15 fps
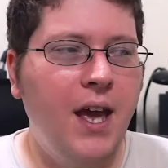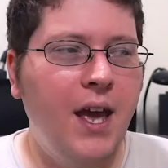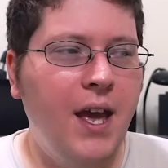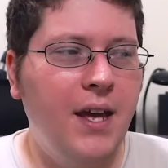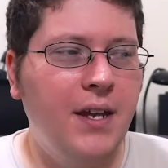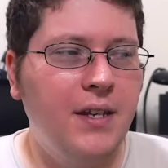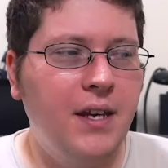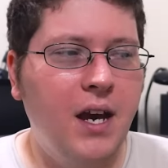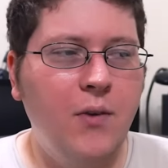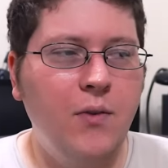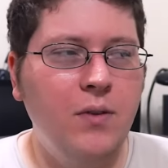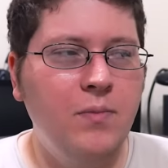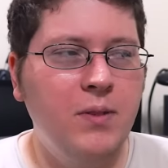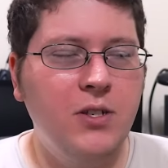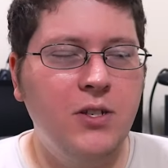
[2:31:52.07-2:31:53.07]
And
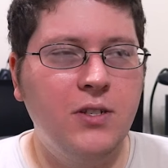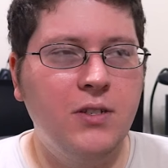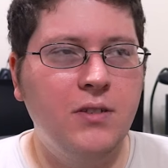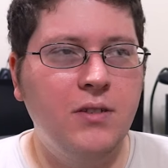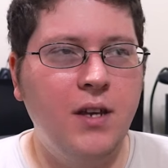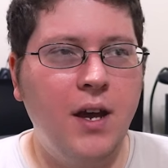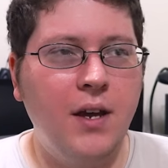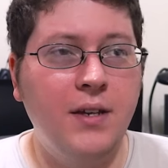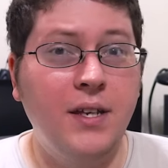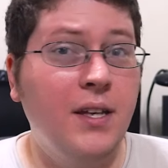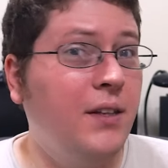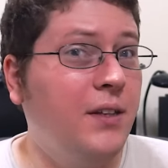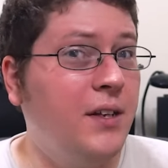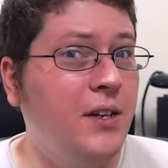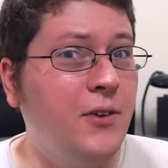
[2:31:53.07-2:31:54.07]
we've been just
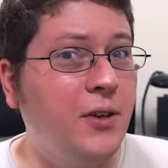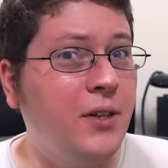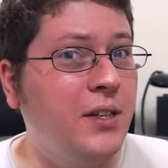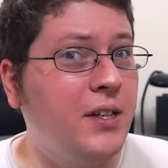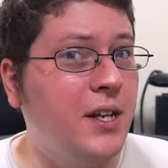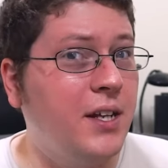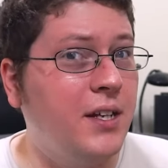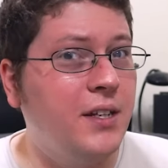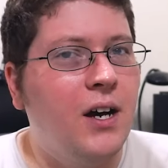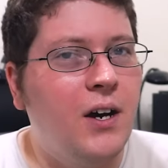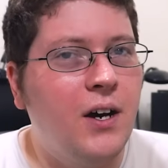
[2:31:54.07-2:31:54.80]
killing and grilling it